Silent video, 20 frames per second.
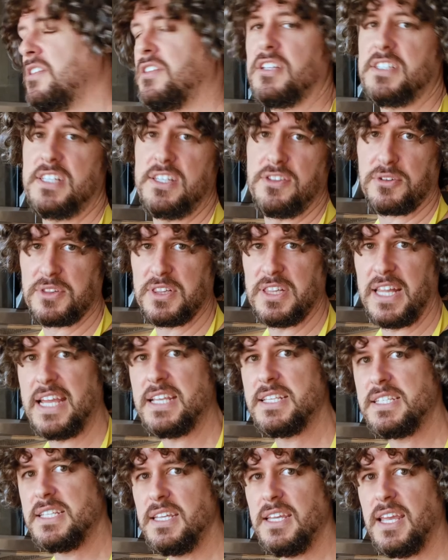it's either
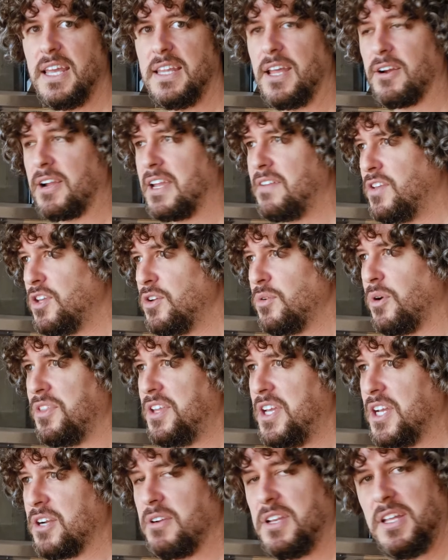lazy and they're giving you all
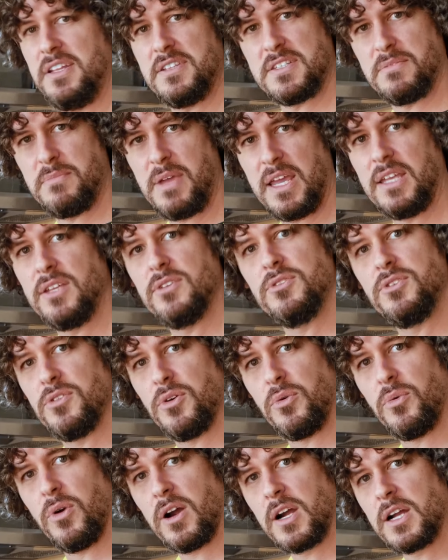the ingredients and making you do the
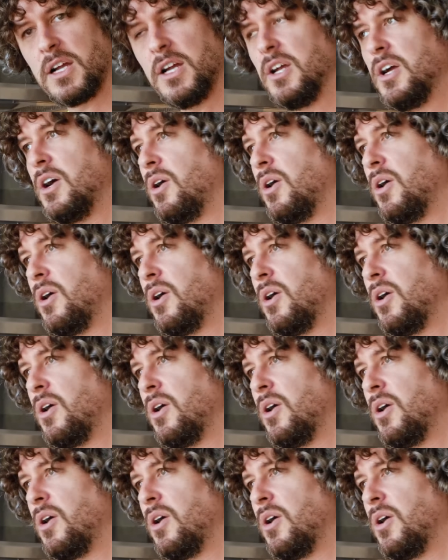work,